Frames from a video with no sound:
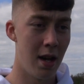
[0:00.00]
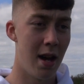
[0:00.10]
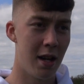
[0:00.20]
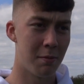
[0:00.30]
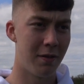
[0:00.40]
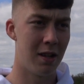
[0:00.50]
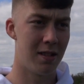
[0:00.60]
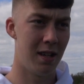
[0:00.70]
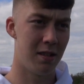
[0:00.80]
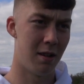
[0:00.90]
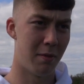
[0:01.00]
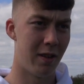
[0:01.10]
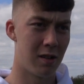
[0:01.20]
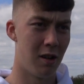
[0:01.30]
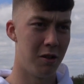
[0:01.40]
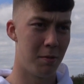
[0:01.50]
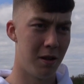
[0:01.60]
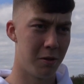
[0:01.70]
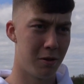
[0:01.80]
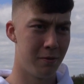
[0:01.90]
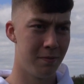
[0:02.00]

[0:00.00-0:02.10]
Yeah, it's my first taste, like my first loan spell as well.